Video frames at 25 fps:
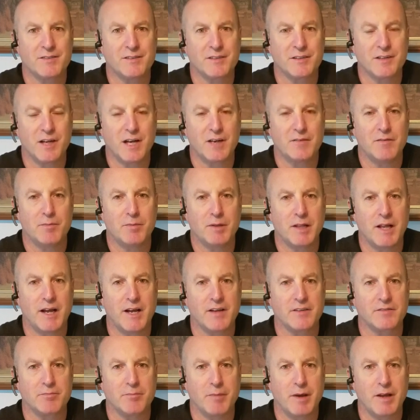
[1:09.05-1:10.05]
You'll have a
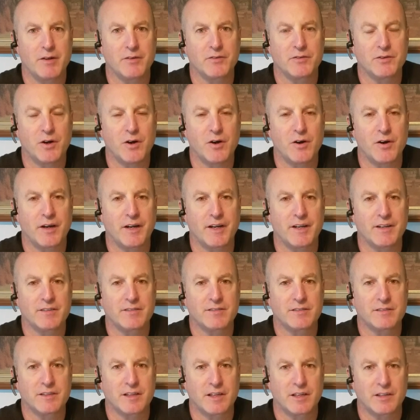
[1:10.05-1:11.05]
blast. Metal
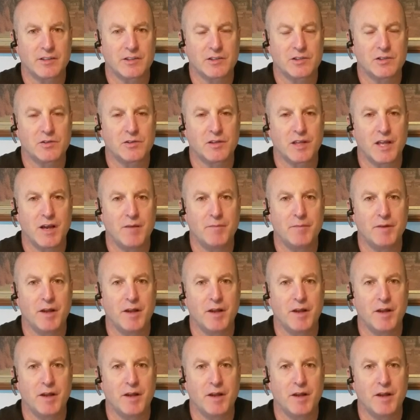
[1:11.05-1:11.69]
targets, you get to shoot them.